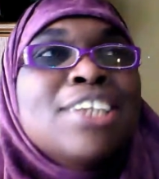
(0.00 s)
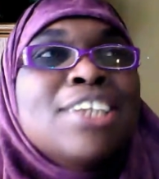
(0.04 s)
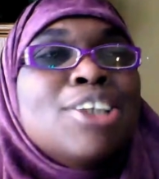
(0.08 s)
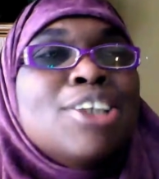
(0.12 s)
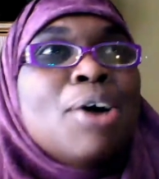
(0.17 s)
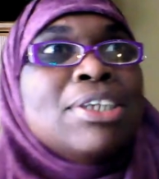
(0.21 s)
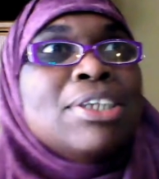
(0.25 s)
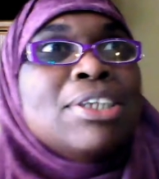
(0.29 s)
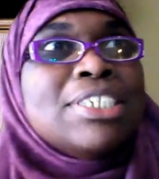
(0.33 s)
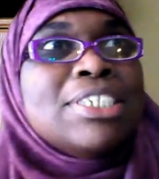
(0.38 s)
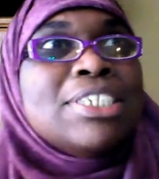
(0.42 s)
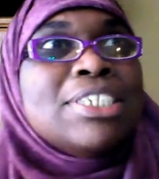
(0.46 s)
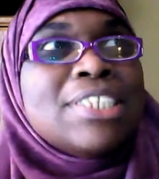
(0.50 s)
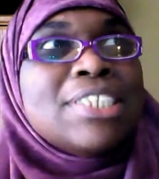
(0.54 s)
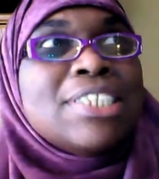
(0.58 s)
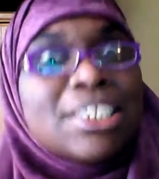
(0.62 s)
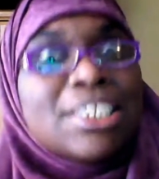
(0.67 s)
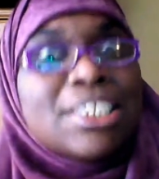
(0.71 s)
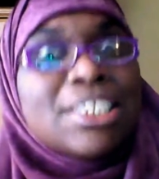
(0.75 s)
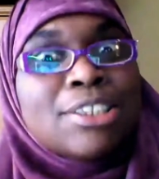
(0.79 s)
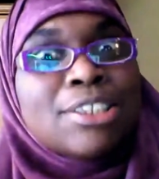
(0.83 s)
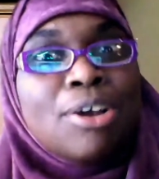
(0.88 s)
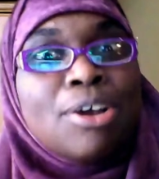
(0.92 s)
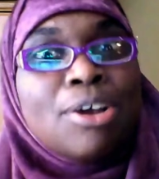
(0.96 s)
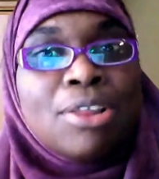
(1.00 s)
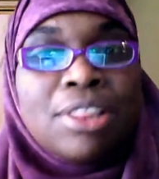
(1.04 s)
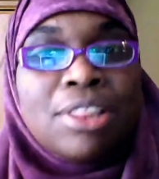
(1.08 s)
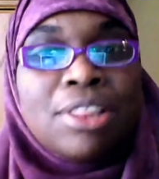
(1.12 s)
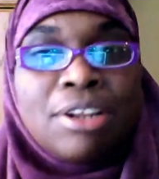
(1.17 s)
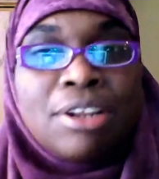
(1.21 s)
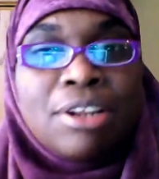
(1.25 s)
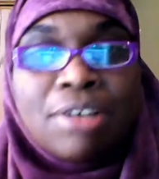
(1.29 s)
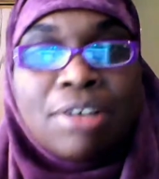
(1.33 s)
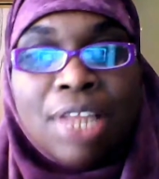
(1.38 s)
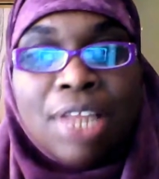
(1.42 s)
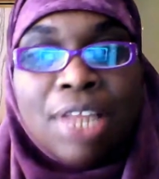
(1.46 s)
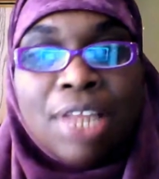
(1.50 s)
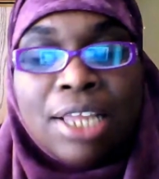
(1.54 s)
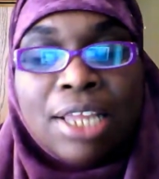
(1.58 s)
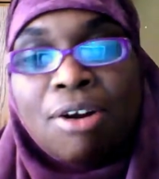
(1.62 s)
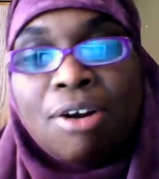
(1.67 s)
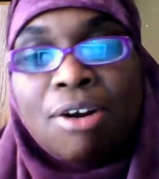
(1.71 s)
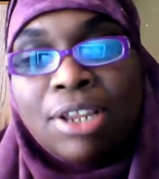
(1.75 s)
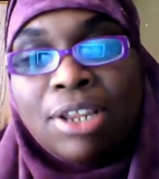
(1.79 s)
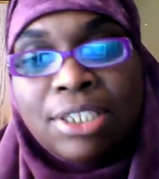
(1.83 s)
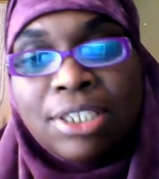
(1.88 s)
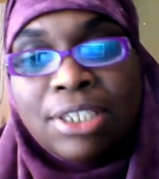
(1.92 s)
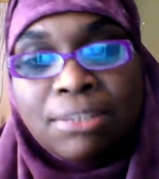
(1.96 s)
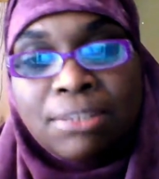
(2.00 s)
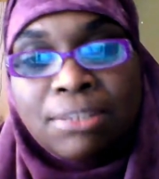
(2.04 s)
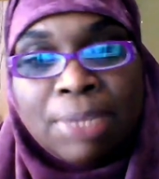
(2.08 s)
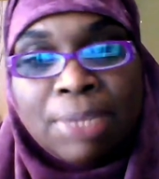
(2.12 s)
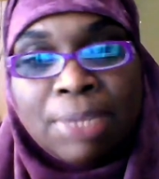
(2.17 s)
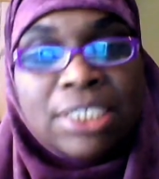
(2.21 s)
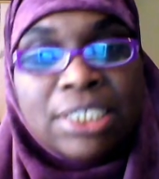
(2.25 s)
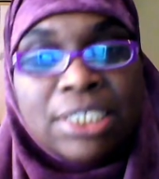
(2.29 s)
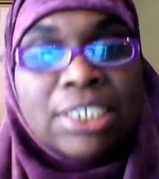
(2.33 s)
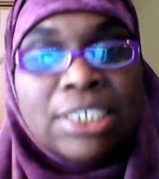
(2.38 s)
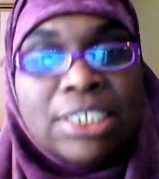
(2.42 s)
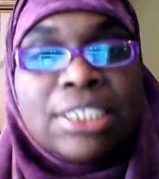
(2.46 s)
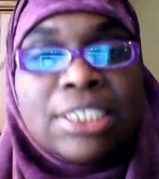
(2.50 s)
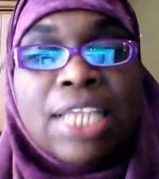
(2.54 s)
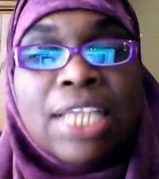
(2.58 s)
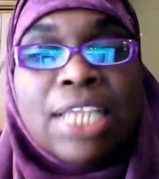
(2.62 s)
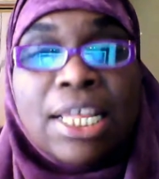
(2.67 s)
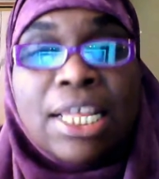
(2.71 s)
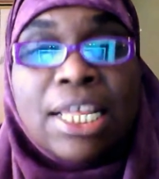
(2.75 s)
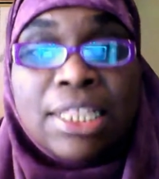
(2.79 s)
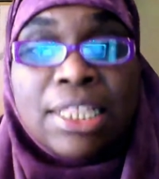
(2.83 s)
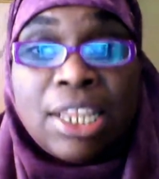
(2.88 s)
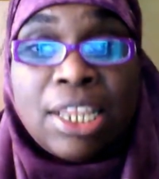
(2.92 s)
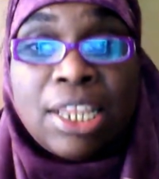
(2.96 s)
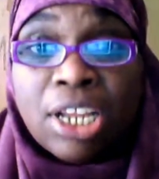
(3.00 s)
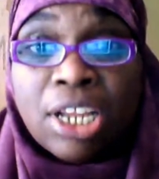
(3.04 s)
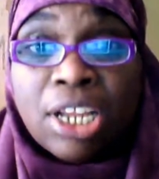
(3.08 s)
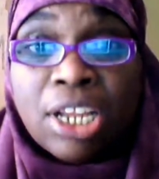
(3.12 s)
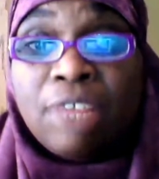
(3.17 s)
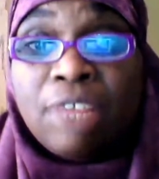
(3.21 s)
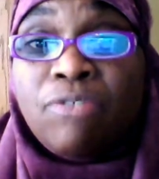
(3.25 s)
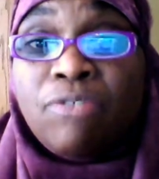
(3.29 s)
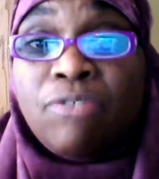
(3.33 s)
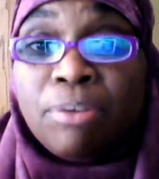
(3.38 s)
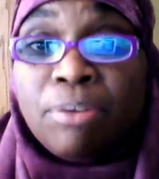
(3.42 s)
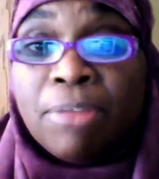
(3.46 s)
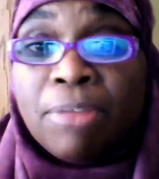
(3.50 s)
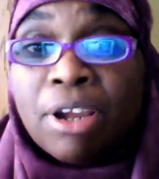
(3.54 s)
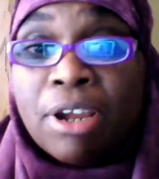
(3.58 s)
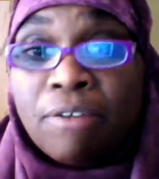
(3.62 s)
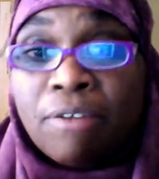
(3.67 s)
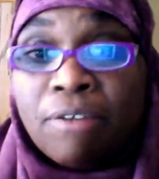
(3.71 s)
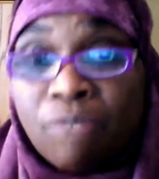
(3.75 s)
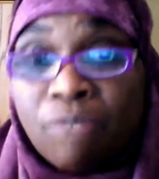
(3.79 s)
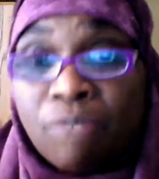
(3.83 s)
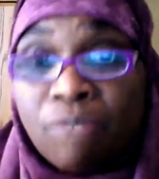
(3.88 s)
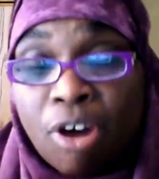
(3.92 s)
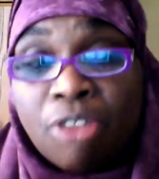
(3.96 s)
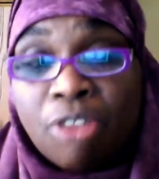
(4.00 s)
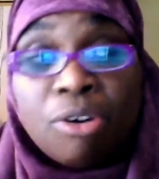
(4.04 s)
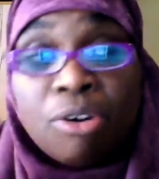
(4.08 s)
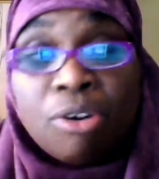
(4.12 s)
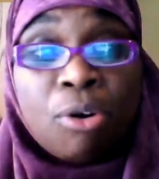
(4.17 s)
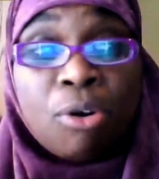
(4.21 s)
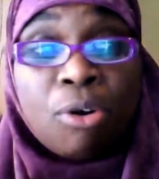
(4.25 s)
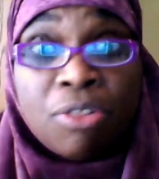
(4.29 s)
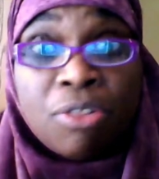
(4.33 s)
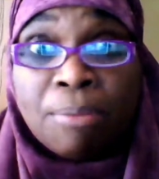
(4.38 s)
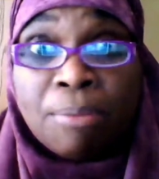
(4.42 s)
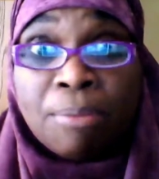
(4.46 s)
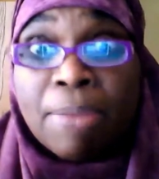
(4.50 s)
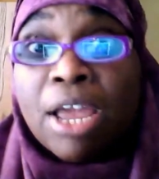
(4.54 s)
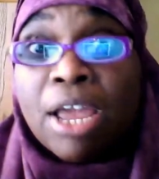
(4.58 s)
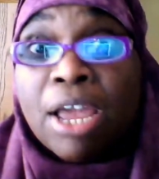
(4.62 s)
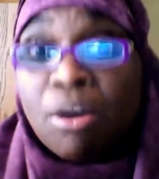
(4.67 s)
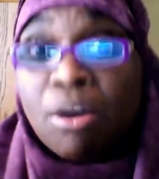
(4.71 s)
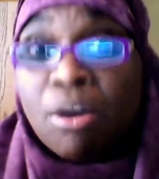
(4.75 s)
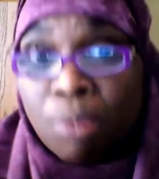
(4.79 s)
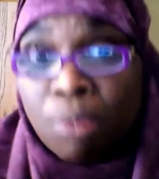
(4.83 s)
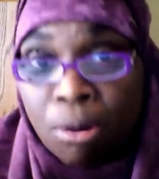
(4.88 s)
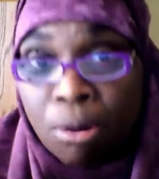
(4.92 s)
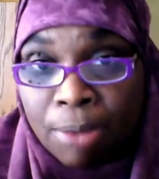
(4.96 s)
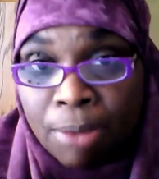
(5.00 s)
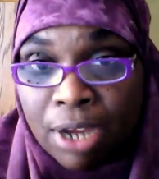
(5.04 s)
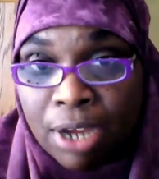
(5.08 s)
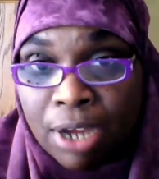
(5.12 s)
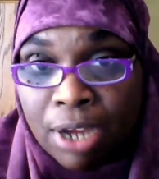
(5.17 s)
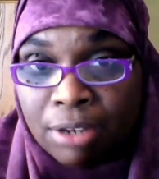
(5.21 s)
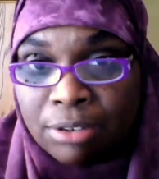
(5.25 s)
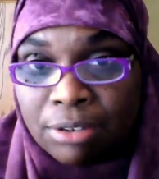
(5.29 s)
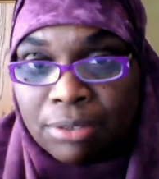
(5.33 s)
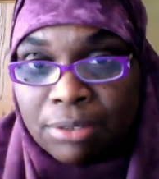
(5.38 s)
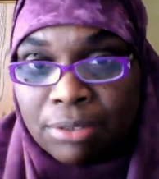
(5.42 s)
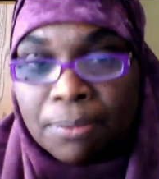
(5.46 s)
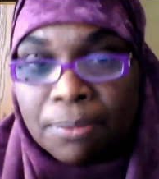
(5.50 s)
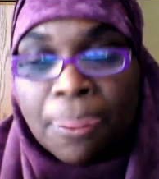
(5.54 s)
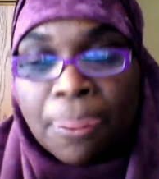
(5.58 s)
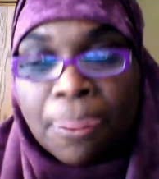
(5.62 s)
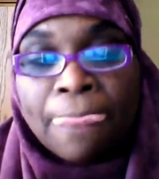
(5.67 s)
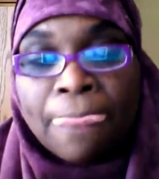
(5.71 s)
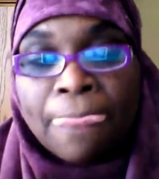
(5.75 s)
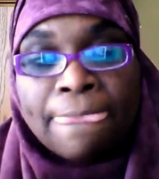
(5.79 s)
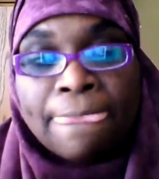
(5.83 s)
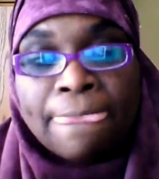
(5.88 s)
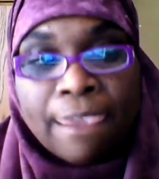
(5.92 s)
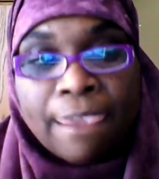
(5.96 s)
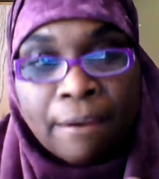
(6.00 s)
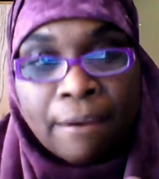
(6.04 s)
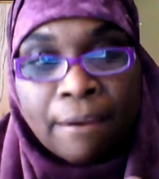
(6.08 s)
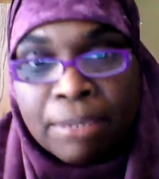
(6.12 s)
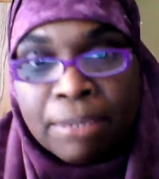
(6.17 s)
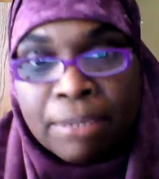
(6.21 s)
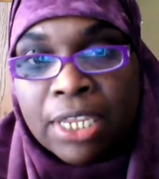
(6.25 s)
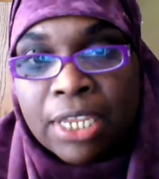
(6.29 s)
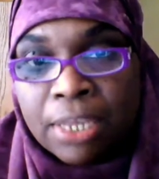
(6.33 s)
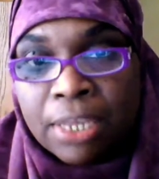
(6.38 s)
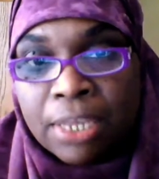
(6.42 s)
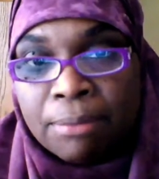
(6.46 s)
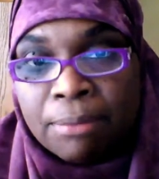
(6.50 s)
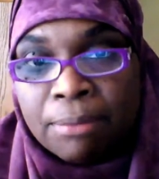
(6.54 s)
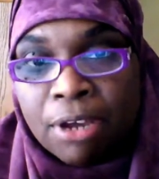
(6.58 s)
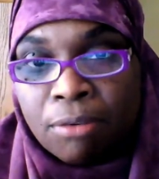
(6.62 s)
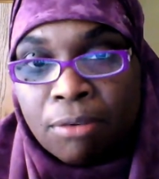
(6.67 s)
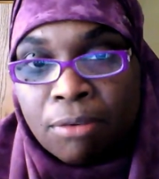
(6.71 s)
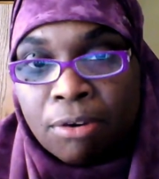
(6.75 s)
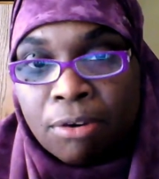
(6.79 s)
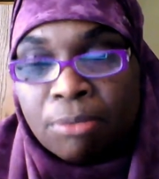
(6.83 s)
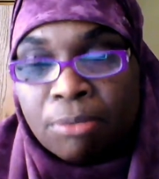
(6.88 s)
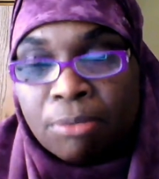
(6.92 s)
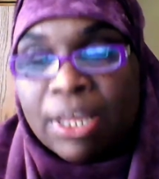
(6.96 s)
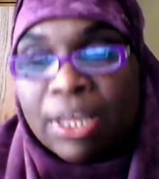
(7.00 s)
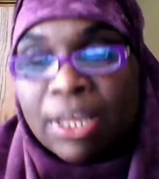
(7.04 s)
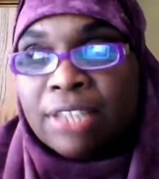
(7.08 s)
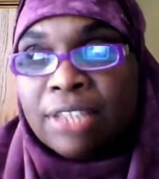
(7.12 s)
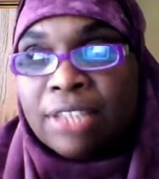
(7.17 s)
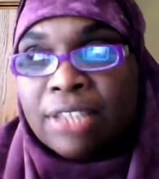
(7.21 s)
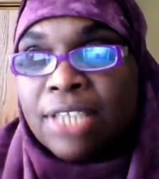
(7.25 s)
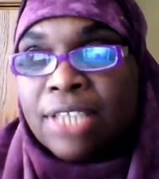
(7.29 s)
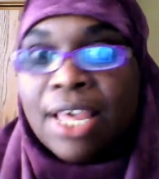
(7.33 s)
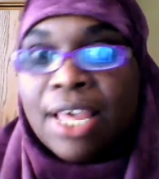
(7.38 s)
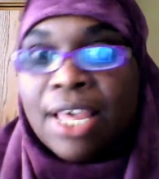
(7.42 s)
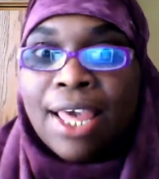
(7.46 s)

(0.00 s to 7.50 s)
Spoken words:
So it's just like this. There are like all of these messages that they're getting from their father or the male role models, their immediate male role model.